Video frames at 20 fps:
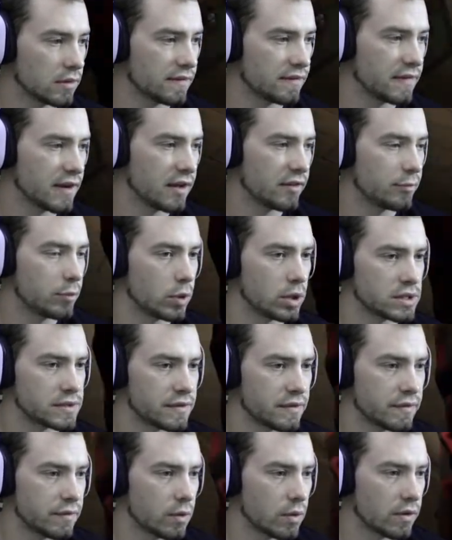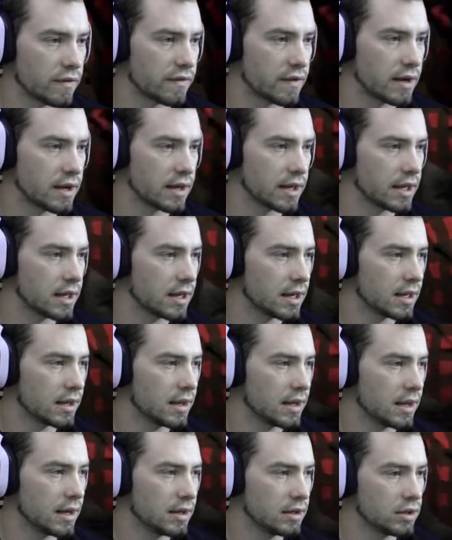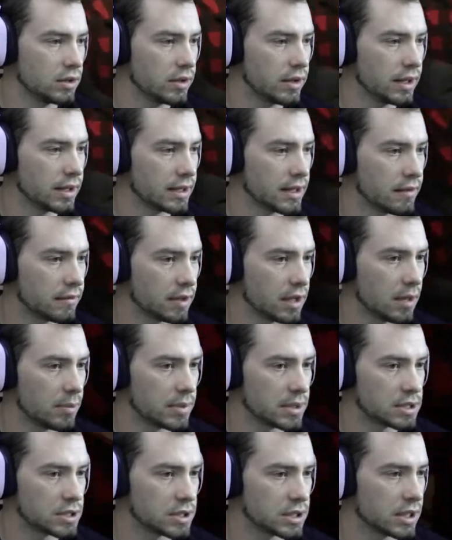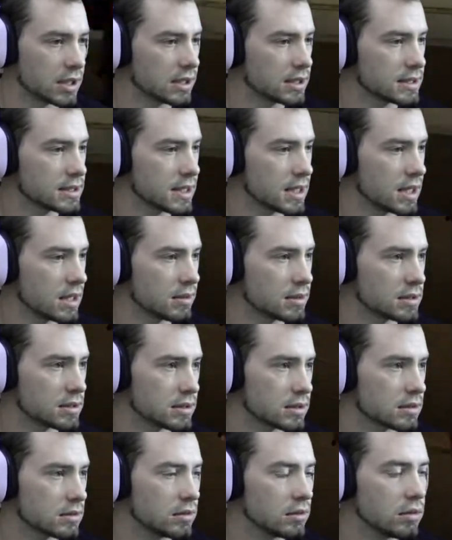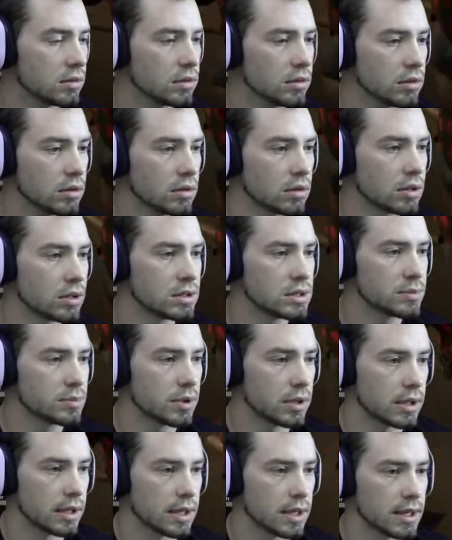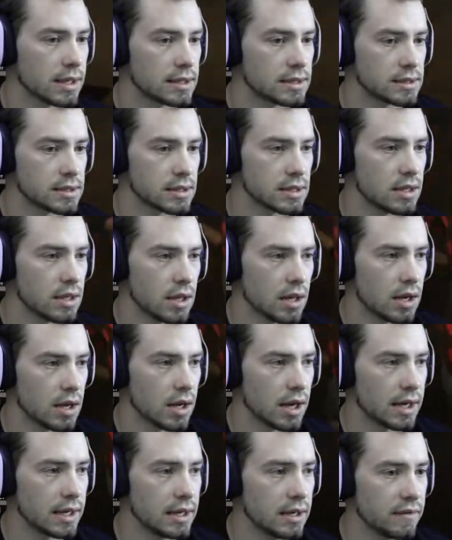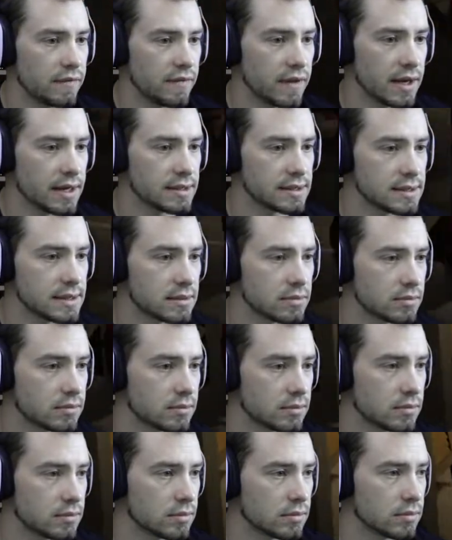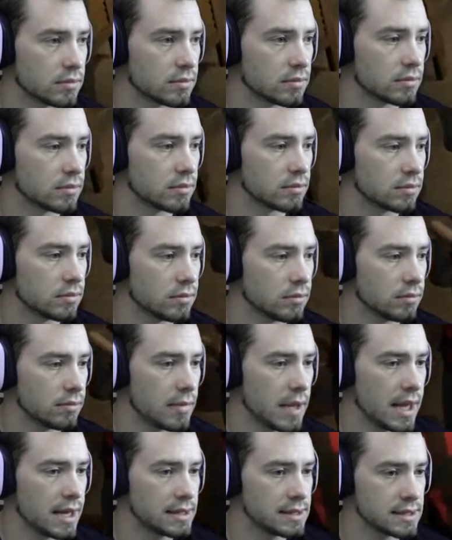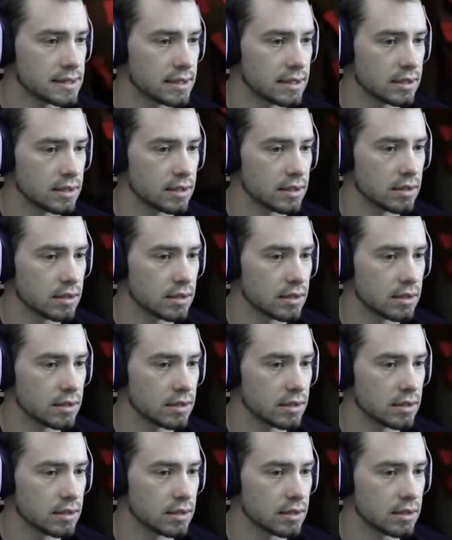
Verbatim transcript: 5 points for fortifying it. And you can level up and shit in this game. It's pretty nice. I need to find some medicine.